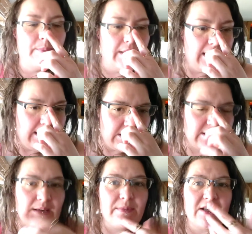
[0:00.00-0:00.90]
but it's
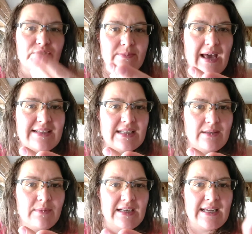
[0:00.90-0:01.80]
just somebody who's
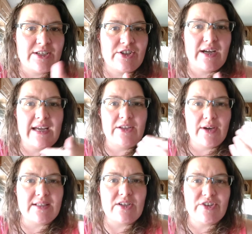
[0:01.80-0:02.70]
masculine by nature. And
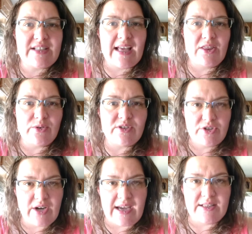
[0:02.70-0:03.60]
you guys understand
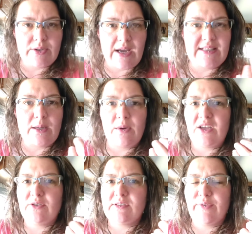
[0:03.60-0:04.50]
those traits, right?
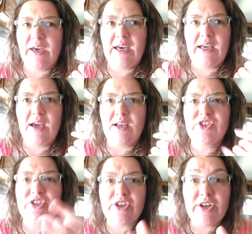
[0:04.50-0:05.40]
Somebody who's very
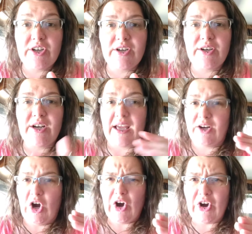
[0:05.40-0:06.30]
stern
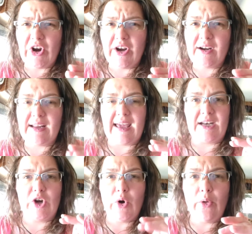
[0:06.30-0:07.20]
and hard
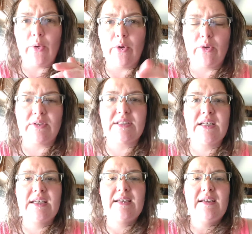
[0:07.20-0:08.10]
and cold
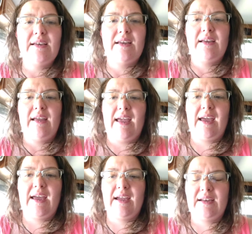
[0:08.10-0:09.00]

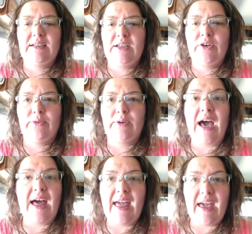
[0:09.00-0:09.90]
and you know
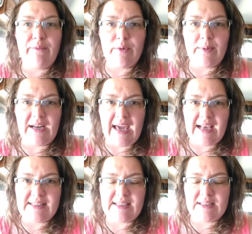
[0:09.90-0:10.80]
not everybody
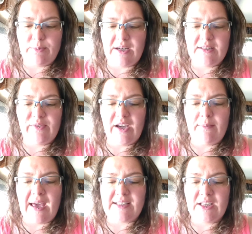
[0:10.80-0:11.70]
has these but it's
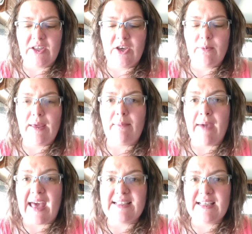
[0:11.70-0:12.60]
very masculine it could be a
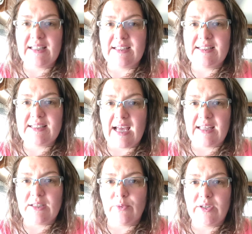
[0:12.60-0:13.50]
masculine
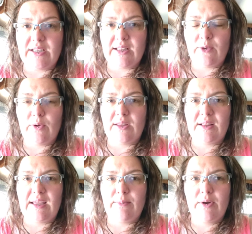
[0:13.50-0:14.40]
sign that we're dealing
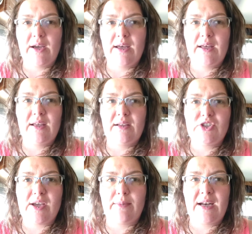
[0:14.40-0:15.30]
with libra
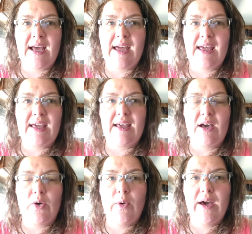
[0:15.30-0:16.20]
gemini
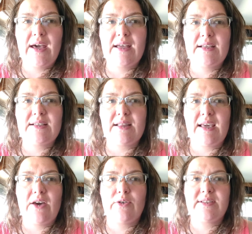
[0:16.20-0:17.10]
aquarius
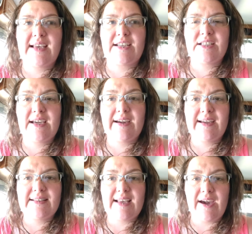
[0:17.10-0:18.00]
leo
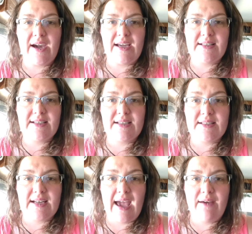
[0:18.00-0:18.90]
sagittarius aries it
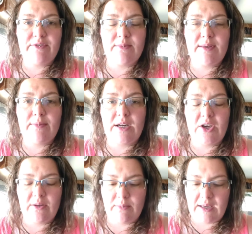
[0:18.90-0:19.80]
doesn't have to be but
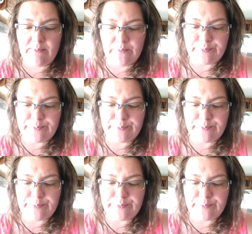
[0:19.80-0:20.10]
it could be